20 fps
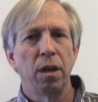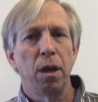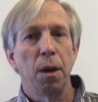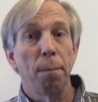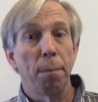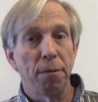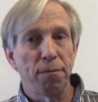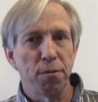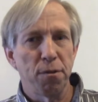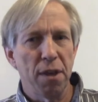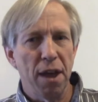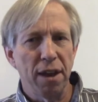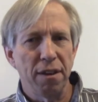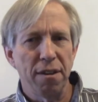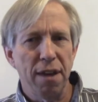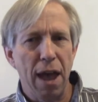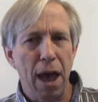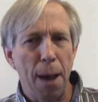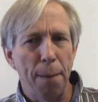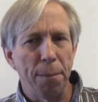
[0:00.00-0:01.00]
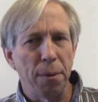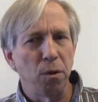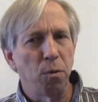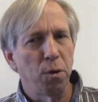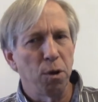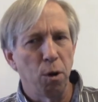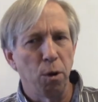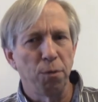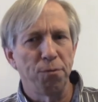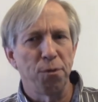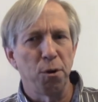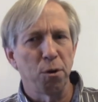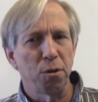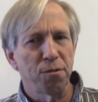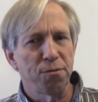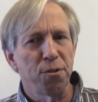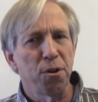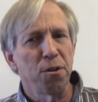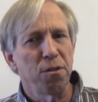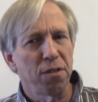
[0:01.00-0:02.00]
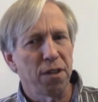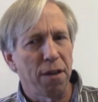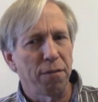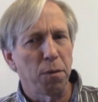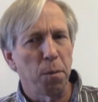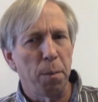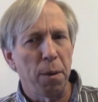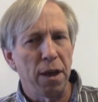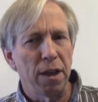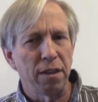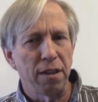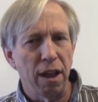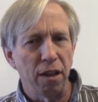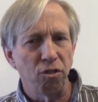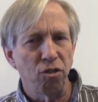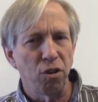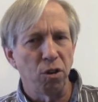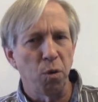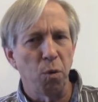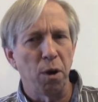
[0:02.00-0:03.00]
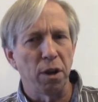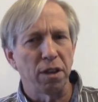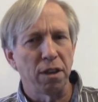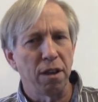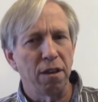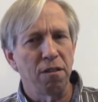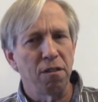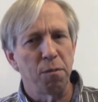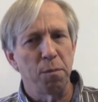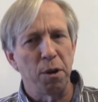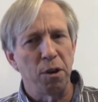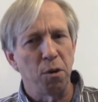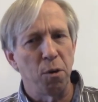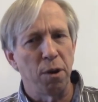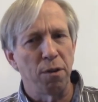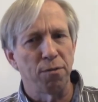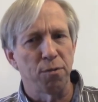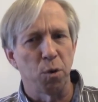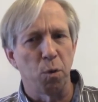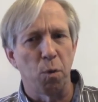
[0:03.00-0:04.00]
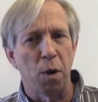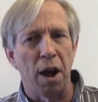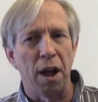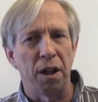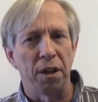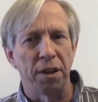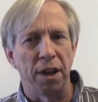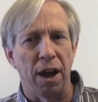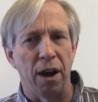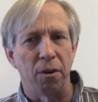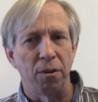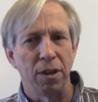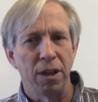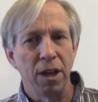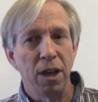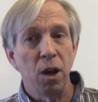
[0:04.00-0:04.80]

But for that to happen, we old folks first have to pay attention to what kids have been doing for a while now.